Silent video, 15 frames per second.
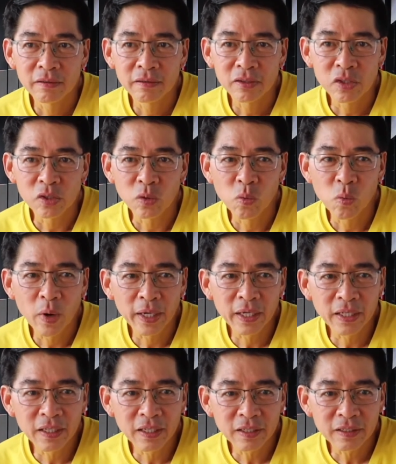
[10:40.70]
So
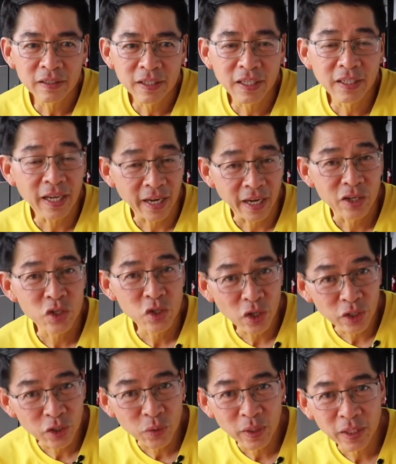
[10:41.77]
one thing that I
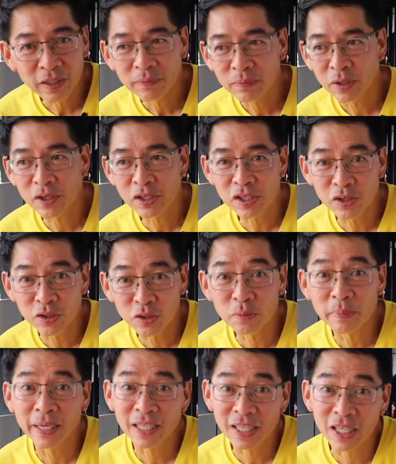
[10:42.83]
enjoyed doing, because also
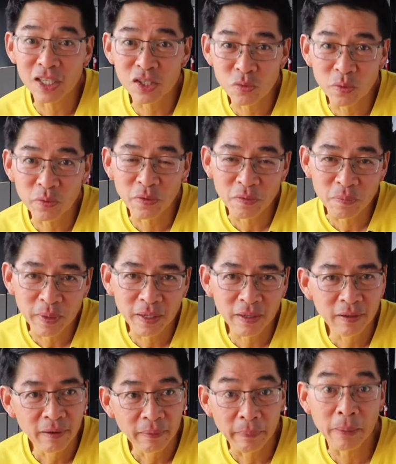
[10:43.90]
my kids were with me,
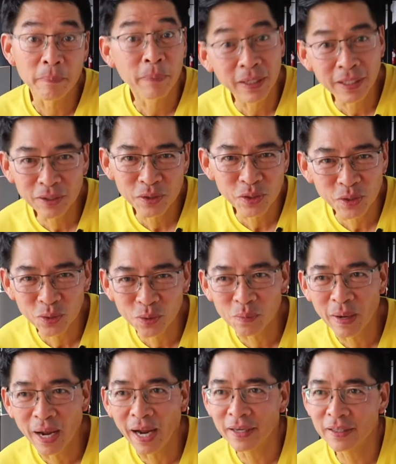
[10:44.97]
my mother also took
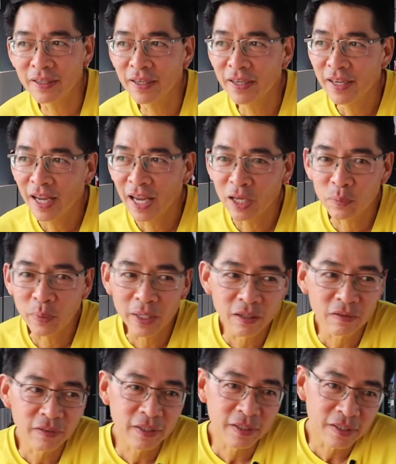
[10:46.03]
part, and
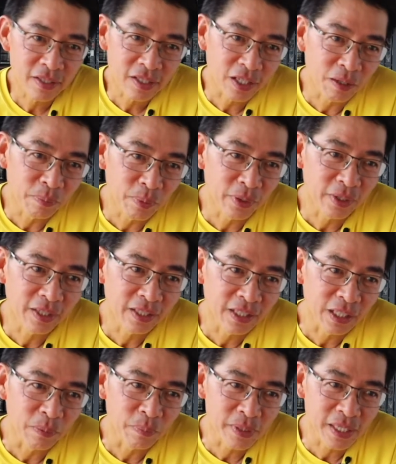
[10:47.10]
whenever Singaporean
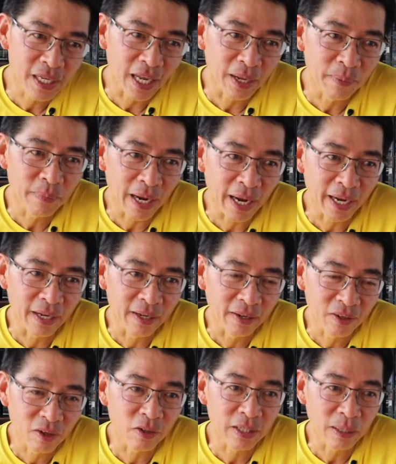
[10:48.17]
teams came, I
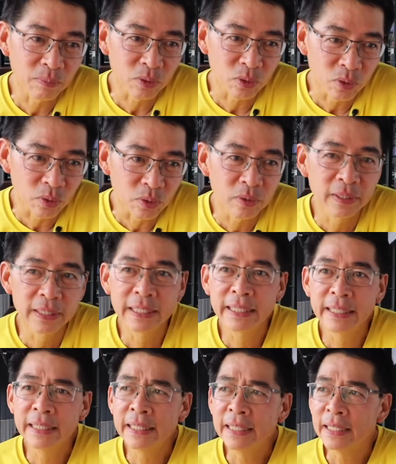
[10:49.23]
got them to do,
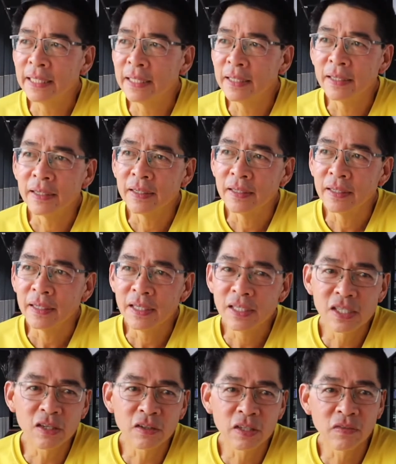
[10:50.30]

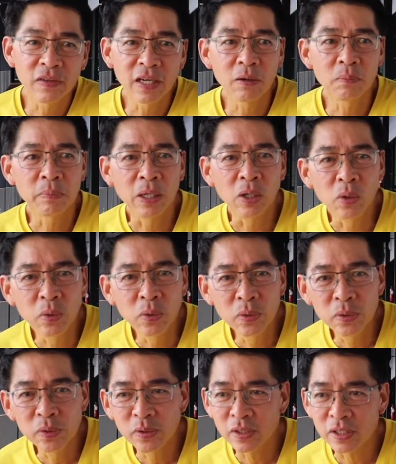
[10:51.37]
instead of giving out
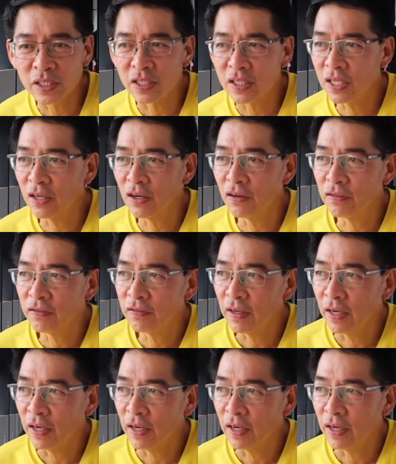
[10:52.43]
balloons, instead of